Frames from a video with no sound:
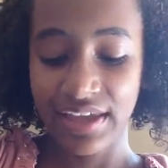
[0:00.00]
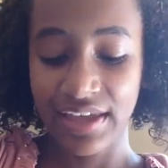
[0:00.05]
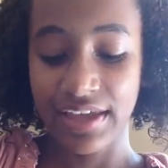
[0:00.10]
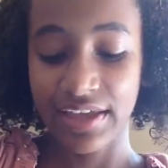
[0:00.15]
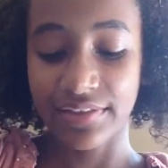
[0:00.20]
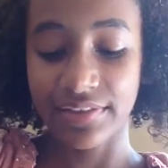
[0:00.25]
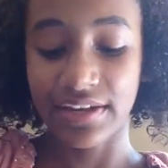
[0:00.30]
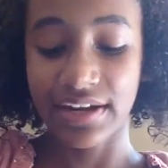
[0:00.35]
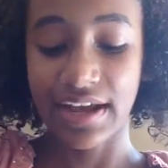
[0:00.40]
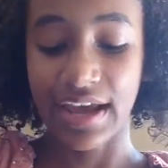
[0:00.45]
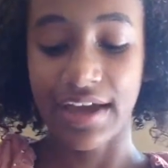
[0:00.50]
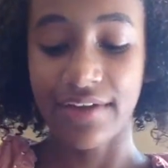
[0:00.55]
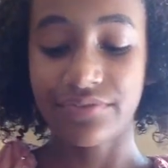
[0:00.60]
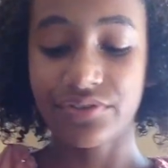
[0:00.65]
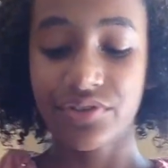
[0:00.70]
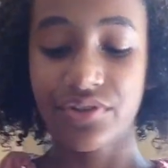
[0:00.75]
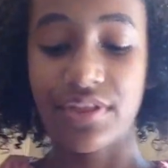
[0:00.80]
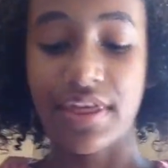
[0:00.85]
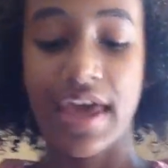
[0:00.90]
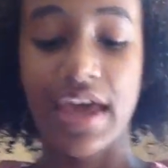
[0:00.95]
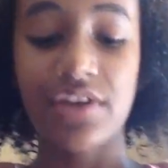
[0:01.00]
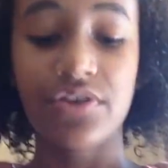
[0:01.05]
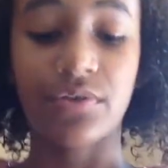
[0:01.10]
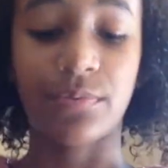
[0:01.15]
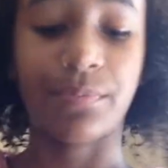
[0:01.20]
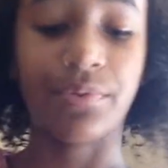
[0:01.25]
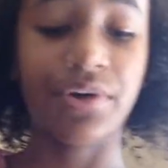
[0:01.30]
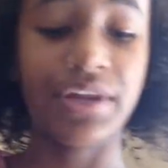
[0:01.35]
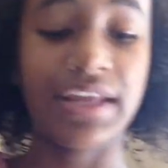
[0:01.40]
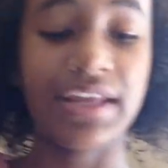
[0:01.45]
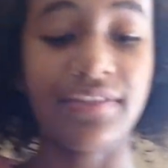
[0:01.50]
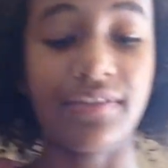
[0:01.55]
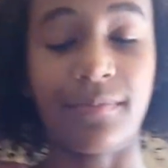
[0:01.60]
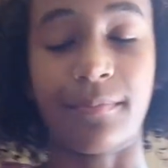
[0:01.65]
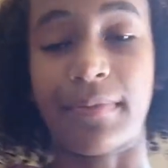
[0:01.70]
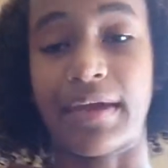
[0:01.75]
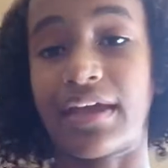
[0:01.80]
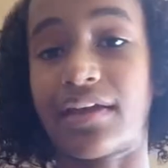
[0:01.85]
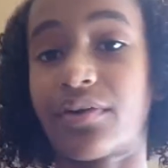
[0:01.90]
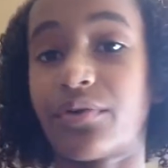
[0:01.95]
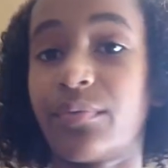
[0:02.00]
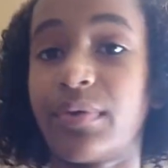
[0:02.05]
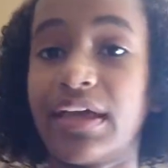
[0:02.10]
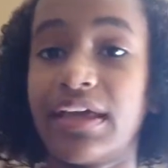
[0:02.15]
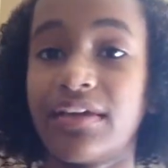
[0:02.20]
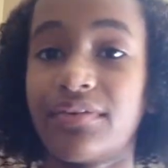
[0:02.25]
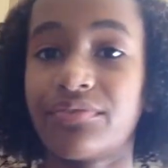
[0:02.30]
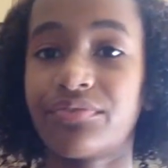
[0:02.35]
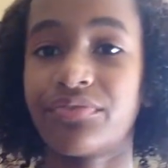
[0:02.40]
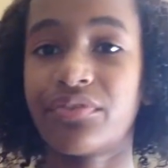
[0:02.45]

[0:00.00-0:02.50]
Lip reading: And then after that, you'll put it in the microwave.